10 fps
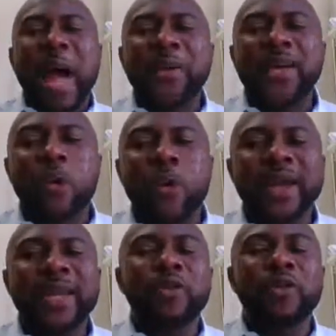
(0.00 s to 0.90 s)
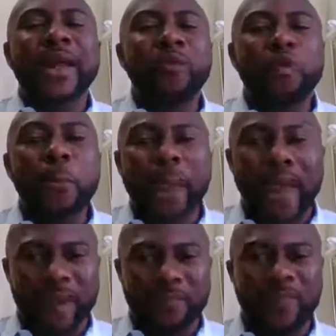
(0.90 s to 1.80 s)
Another way again you can handle
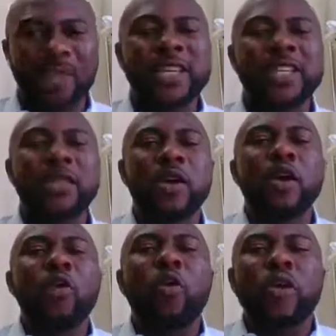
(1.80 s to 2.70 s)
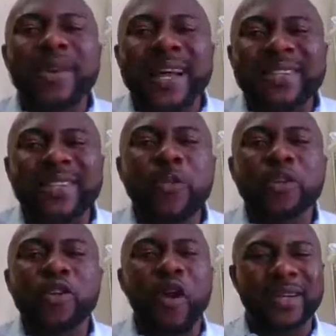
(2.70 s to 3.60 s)
pain is connecting
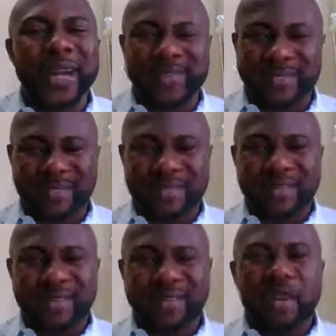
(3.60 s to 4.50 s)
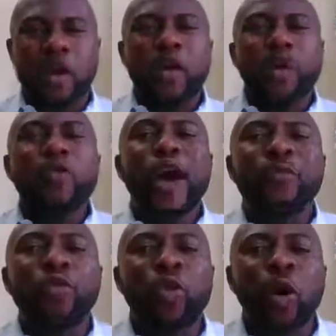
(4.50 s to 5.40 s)
with others. You
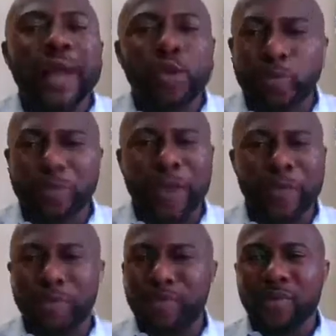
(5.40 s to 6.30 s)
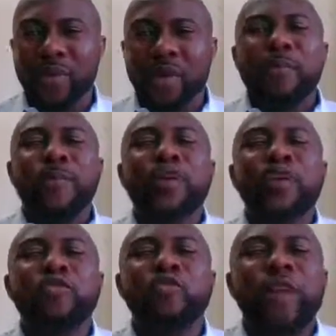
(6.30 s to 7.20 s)
have to connect with people
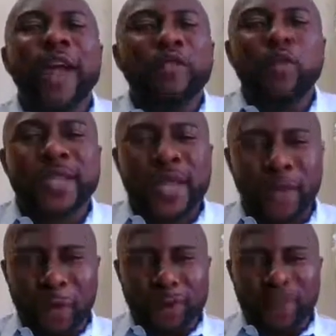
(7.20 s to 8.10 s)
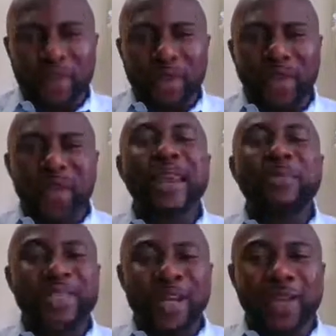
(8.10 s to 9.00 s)
because you can't do it alone. Let
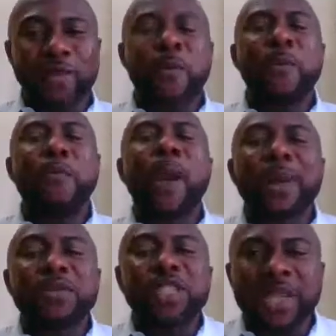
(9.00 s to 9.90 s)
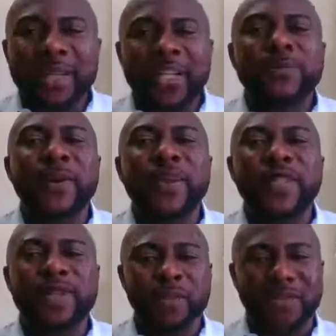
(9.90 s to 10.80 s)
me tell you, problem shared is problem
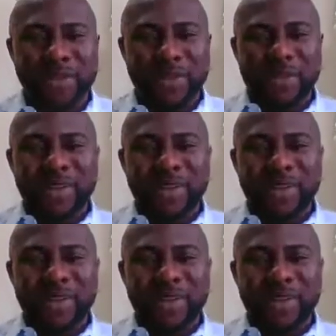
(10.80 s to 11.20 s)
solved.